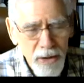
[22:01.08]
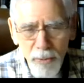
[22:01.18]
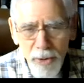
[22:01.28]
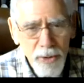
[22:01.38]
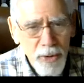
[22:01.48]
going
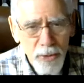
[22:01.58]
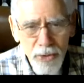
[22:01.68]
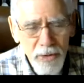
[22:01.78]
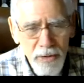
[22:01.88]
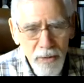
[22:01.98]
to
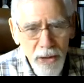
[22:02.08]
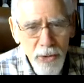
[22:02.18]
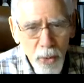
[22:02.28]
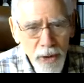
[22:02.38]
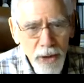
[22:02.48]
reduce.
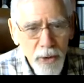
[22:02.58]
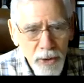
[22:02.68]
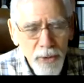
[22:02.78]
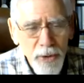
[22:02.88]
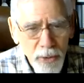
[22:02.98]
That's only
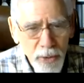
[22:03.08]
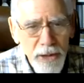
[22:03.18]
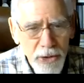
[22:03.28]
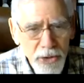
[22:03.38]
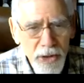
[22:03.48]
going to
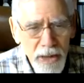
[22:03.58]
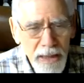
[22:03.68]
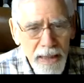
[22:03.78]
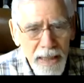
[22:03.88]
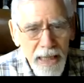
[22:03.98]
increase
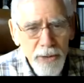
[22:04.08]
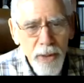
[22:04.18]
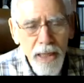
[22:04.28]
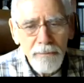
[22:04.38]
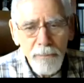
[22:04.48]
as
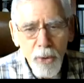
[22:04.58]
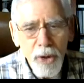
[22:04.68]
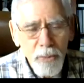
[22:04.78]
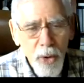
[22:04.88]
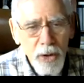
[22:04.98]
we have
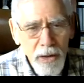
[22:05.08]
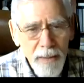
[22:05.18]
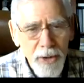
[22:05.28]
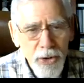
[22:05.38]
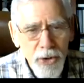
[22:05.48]
more and more
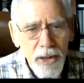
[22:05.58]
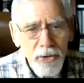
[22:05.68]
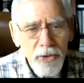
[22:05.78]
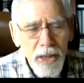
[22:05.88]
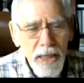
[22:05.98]
climate
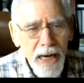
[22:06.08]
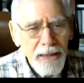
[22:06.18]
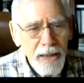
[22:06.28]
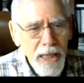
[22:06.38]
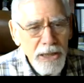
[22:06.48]
change
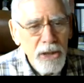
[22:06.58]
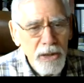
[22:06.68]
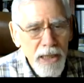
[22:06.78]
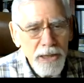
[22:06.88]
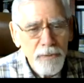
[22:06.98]
and less
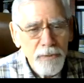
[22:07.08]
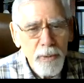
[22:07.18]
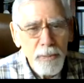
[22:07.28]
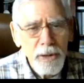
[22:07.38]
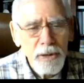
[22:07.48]
of
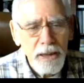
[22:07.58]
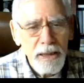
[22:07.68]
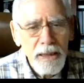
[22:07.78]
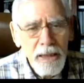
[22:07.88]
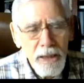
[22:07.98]
an
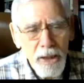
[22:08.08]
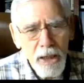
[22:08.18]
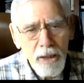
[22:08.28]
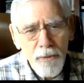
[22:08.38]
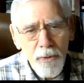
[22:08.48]
ability
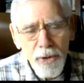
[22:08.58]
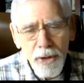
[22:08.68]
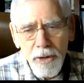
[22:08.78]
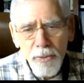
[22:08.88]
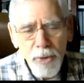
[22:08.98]
for
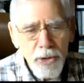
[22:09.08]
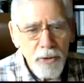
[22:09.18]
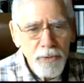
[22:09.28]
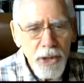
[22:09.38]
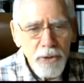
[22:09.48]
the
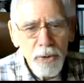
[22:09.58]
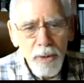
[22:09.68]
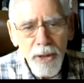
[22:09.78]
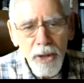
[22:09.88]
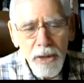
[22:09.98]
countries of
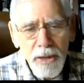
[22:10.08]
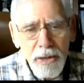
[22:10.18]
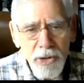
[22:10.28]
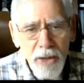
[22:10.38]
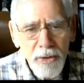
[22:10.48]
Central America
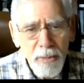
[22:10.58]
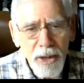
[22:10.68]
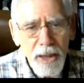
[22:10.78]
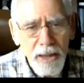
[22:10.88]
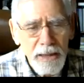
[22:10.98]
and South
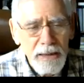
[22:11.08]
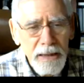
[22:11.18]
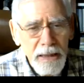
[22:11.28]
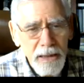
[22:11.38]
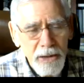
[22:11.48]
America,
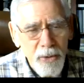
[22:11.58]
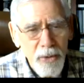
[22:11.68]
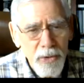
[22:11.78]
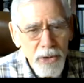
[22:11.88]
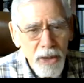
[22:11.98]

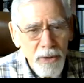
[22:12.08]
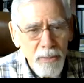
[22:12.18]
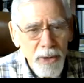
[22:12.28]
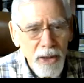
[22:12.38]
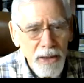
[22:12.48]
Northern South
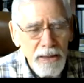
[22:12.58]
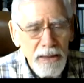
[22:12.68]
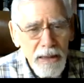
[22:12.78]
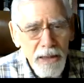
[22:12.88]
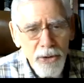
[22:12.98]
America,
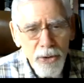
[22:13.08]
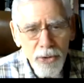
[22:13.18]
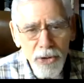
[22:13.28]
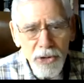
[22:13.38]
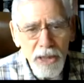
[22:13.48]

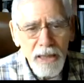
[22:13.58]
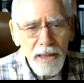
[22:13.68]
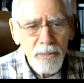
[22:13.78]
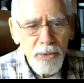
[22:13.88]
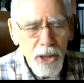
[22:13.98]
to
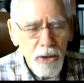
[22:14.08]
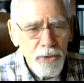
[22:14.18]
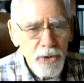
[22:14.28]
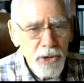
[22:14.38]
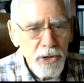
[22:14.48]
sustain
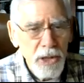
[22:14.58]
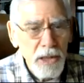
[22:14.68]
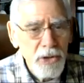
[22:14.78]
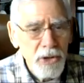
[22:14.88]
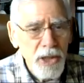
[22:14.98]
themselves and to
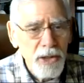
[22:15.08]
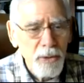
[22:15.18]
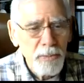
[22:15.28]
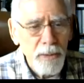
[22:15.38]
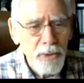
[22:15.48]
sustain
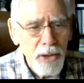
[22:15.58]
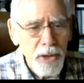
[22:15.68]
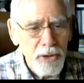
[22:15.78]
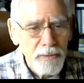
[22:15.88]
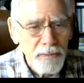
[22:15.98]
their
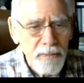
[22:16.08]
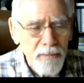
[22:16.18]
population.